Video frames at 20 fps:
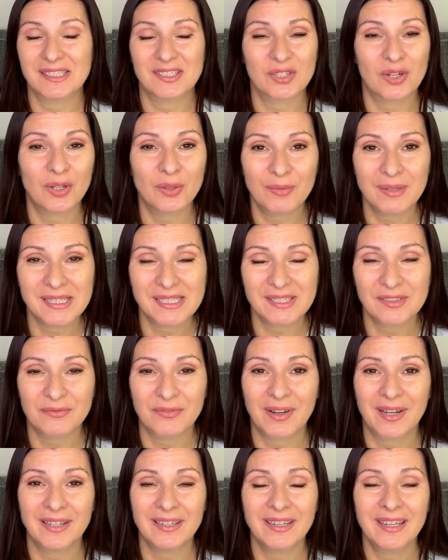is always
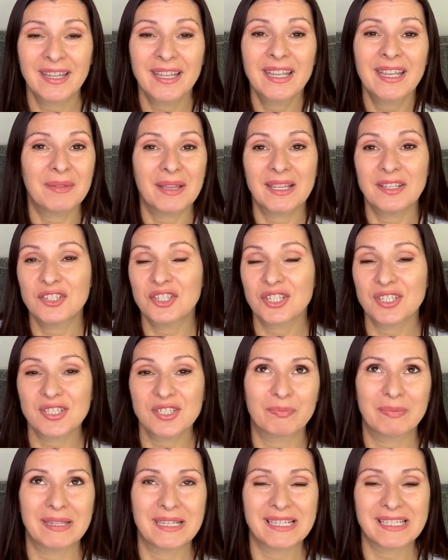fun, and
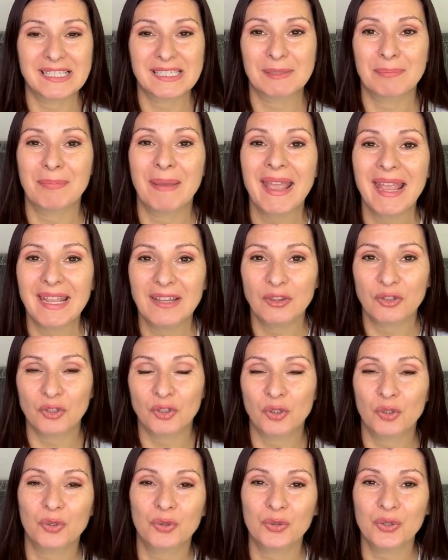just expand
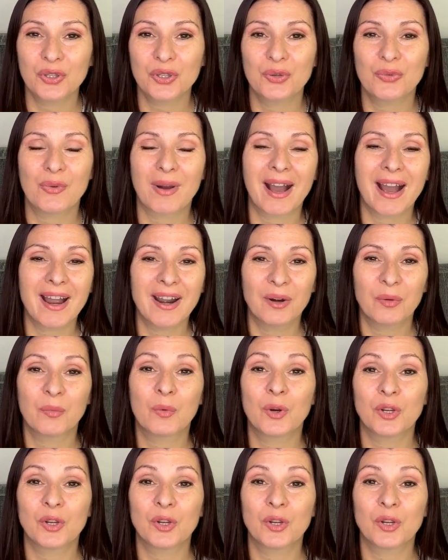on who you are,